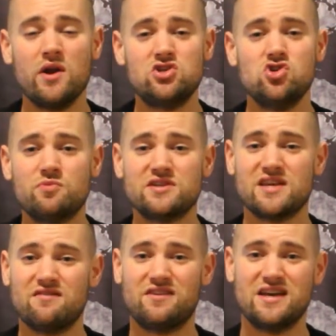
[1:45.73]

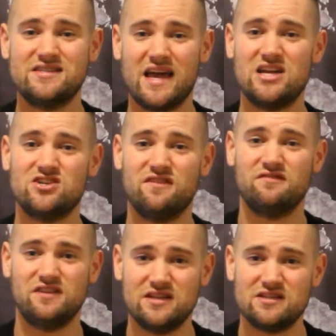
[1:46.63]
22% of kids aged
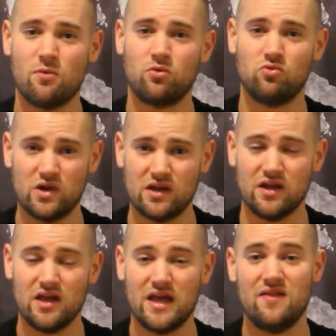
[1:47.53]
15 smoked
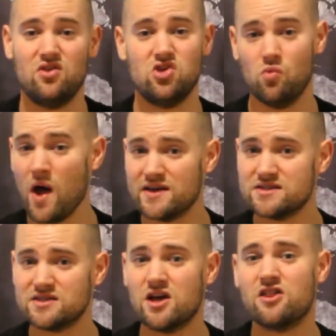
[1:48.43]
weed. In the
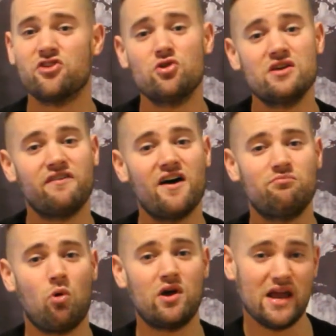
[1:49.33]
US,
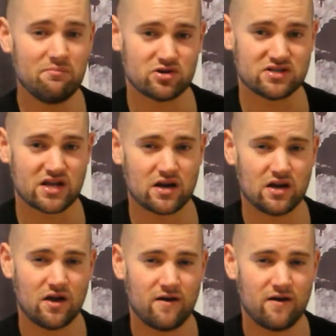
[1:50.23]
35.8%.